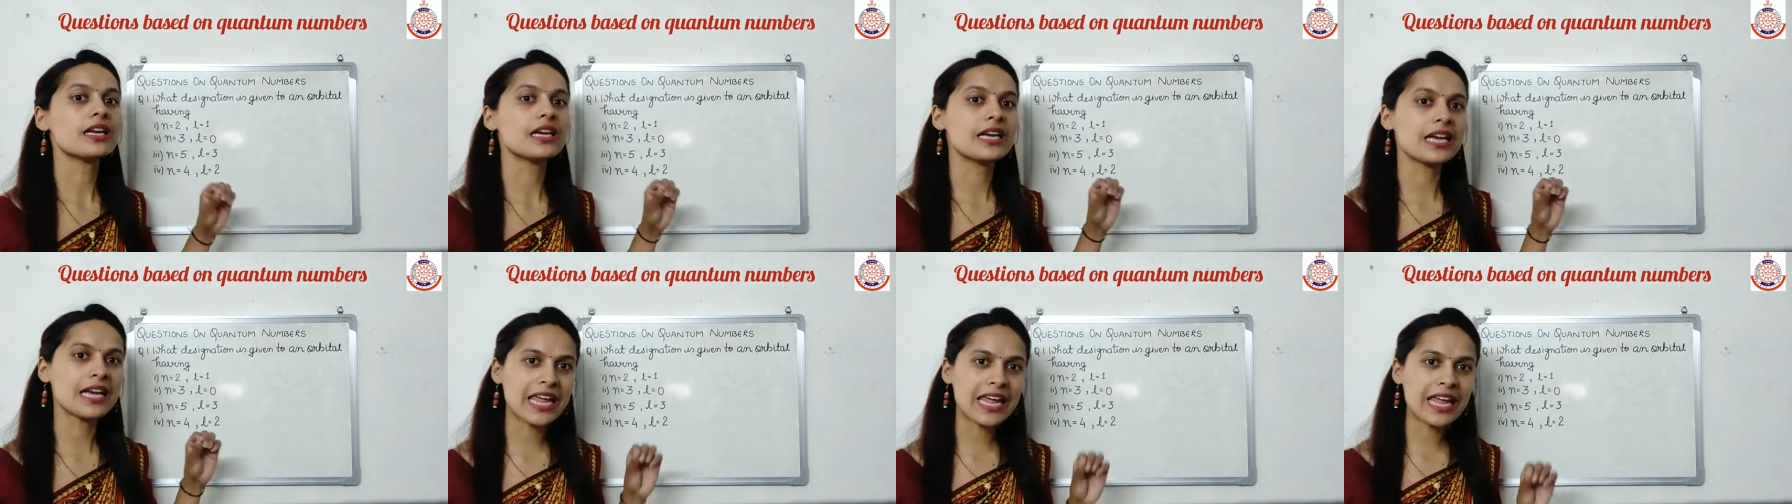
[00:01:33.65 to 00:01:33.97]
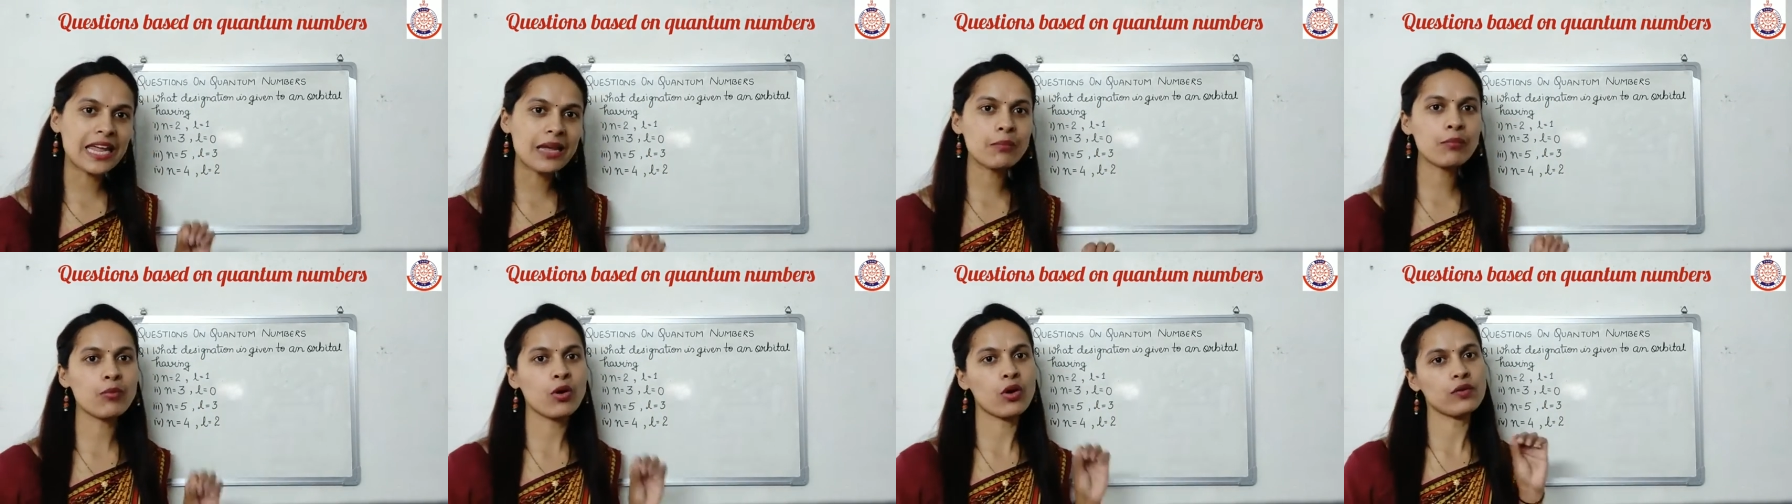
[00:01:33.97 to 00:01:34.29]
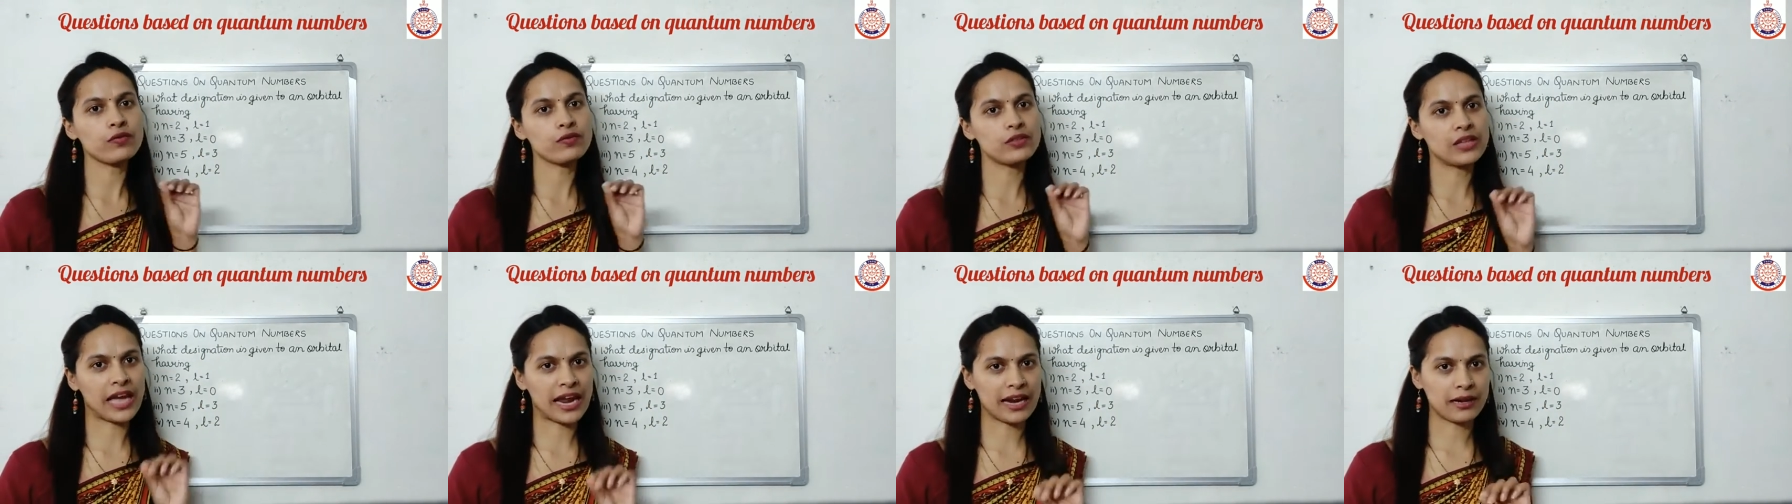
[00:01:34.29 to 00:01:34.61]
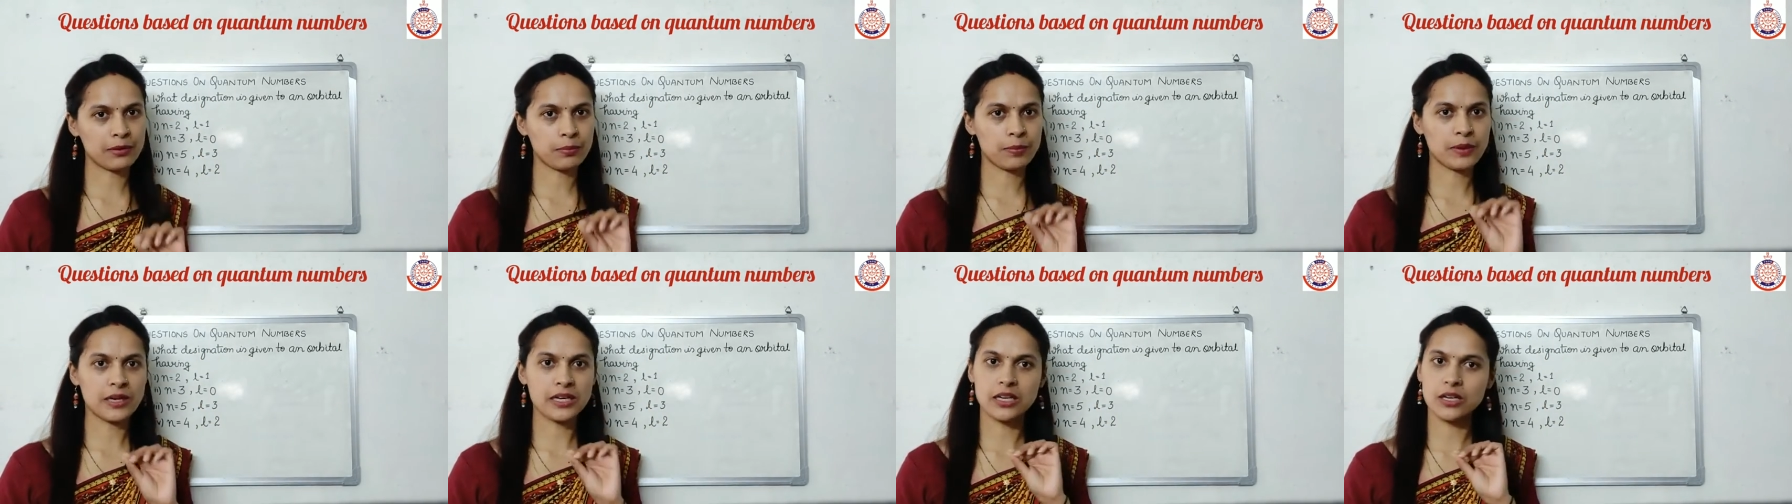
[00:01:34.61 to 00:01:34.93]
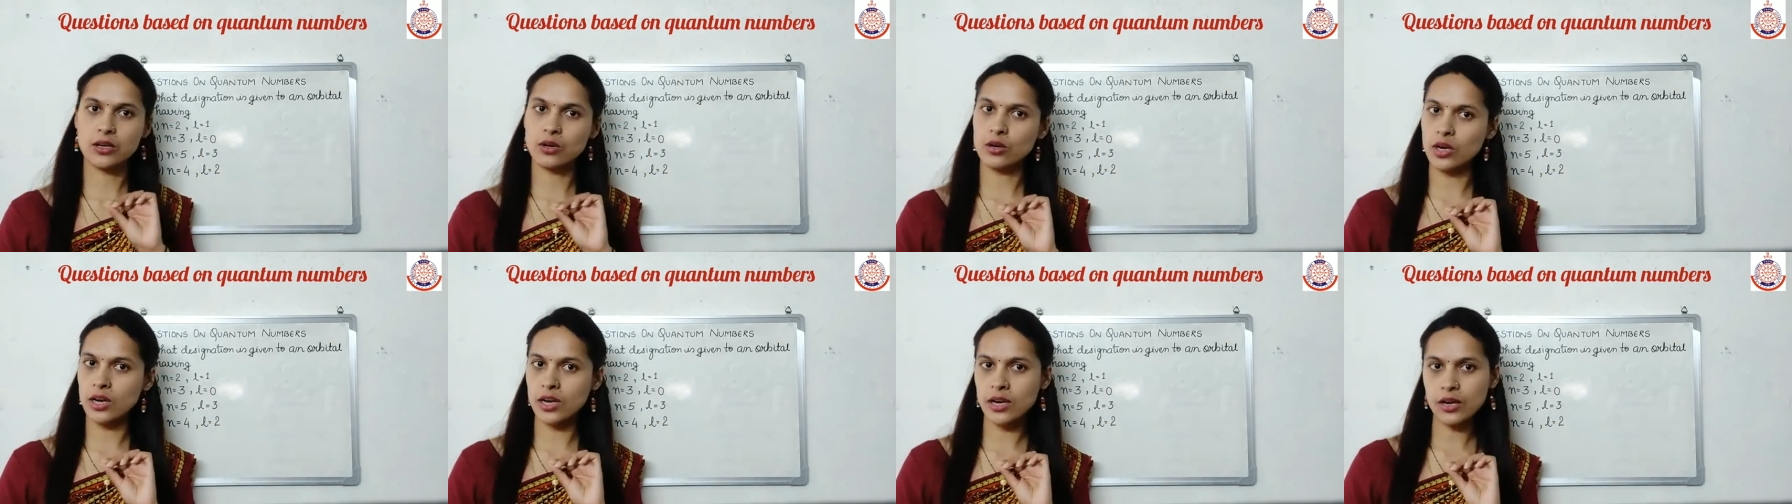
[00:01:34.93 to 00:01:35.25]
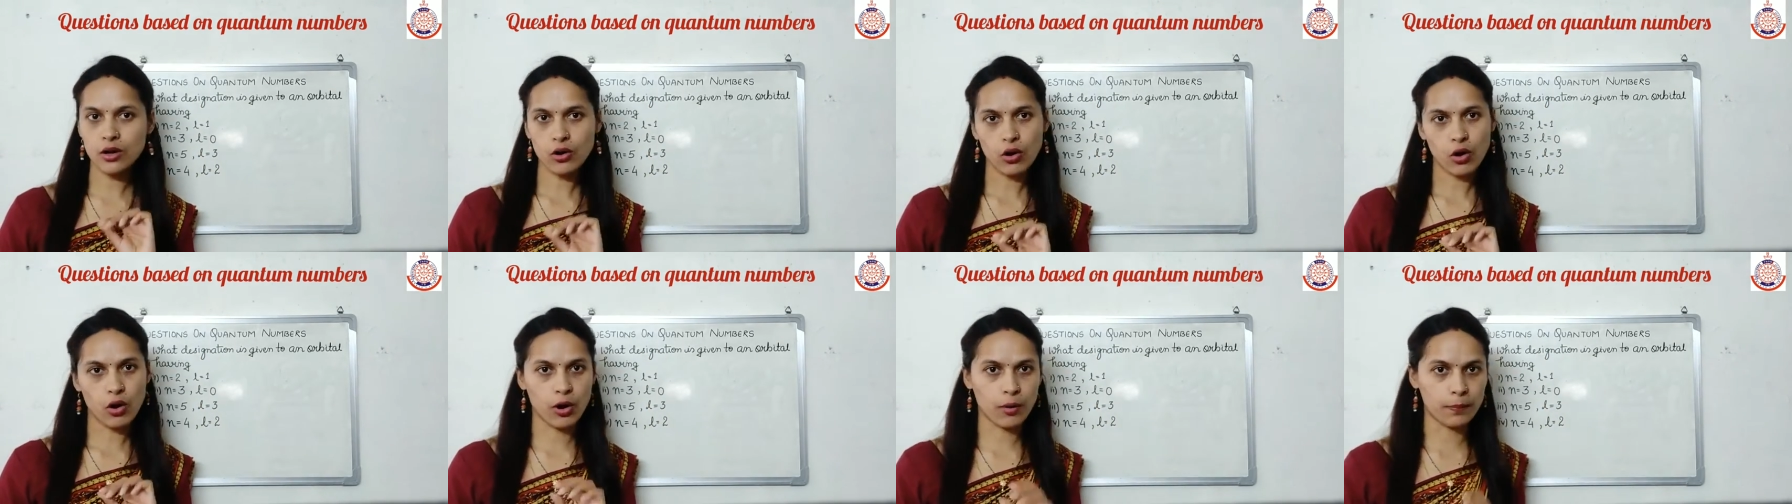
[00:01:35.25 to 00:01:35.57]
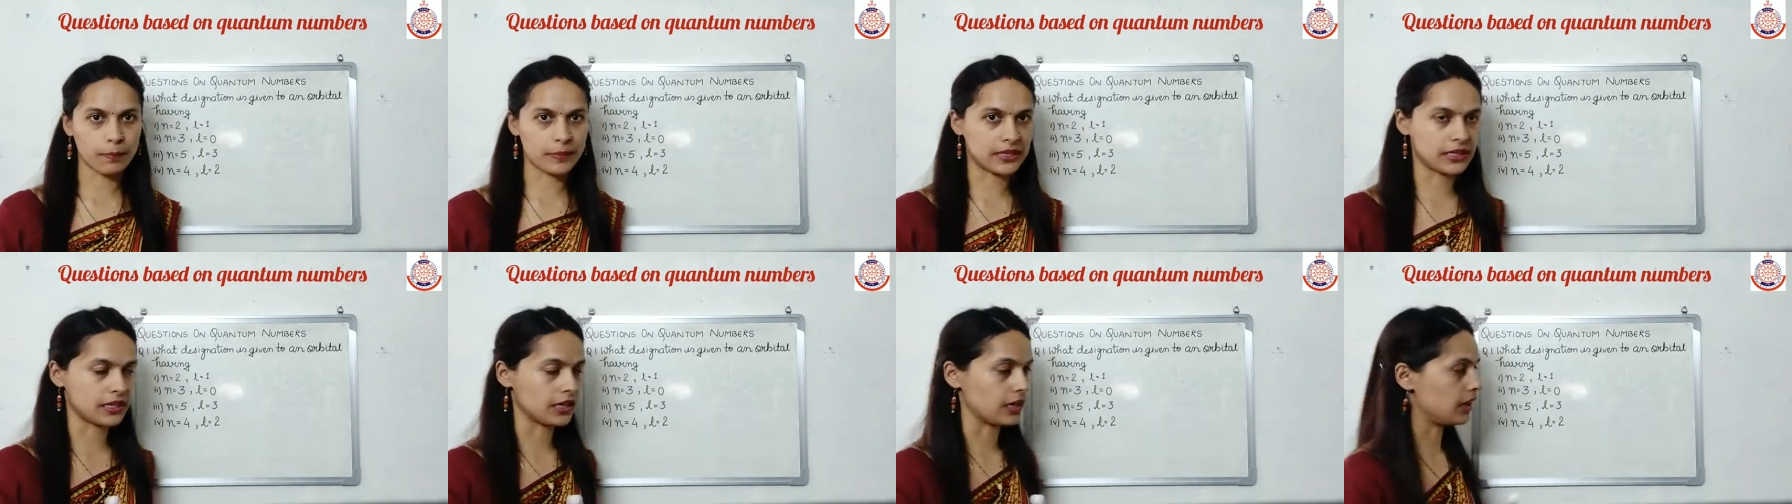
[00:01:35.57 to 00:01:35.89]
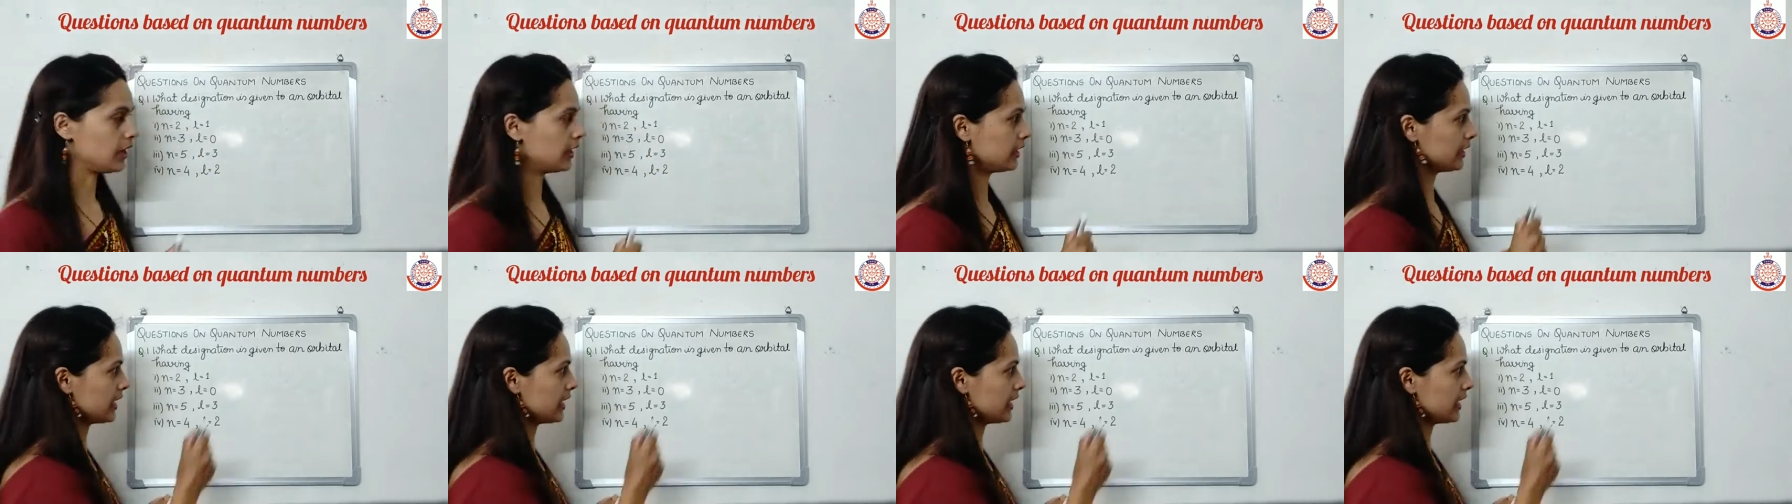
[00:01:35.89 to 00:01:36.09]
name of that particular orbital.